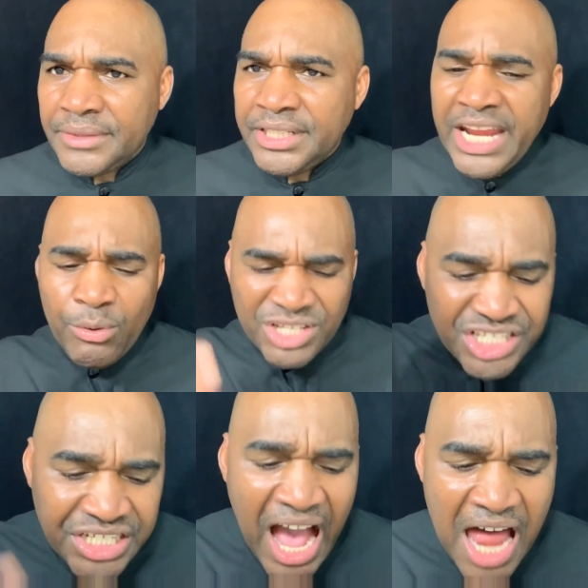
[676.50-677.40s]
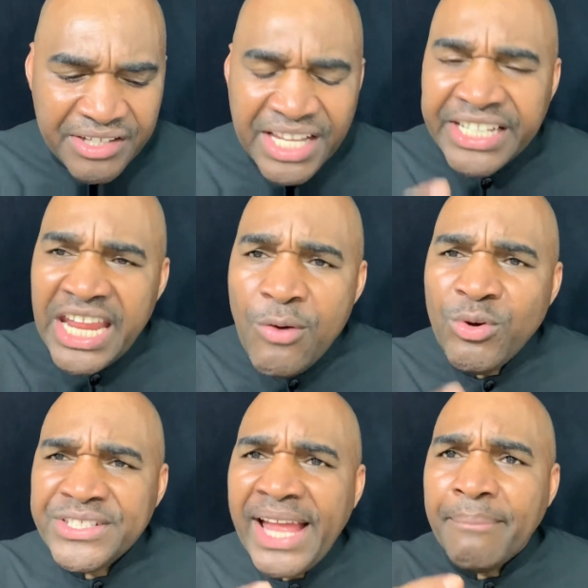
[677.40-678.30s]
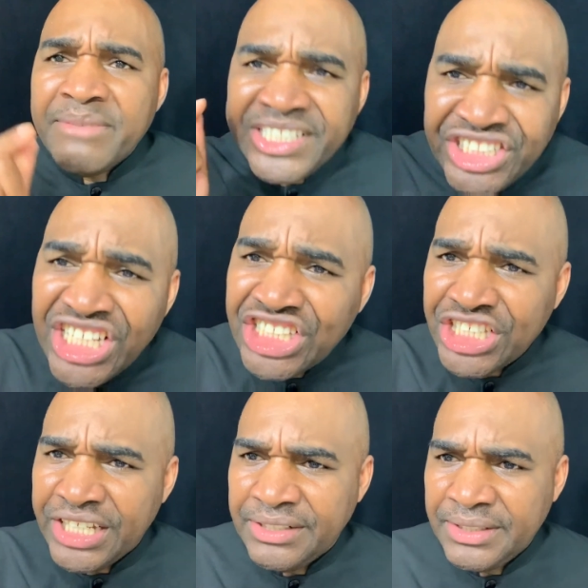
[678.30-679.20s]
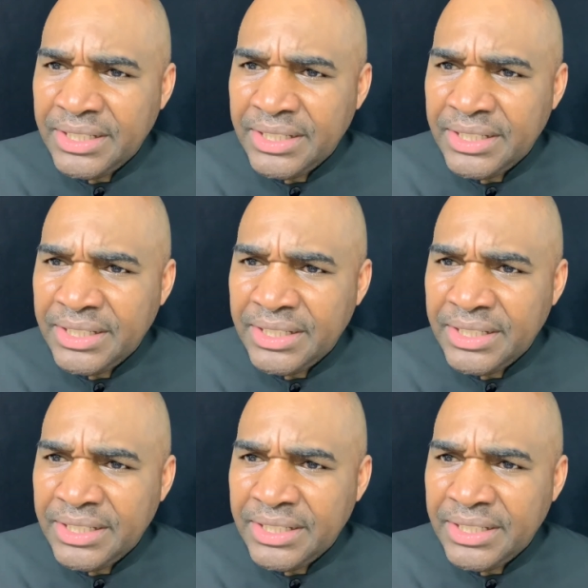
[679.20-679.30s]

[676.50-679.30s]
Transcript: They were scholars. They was not magician.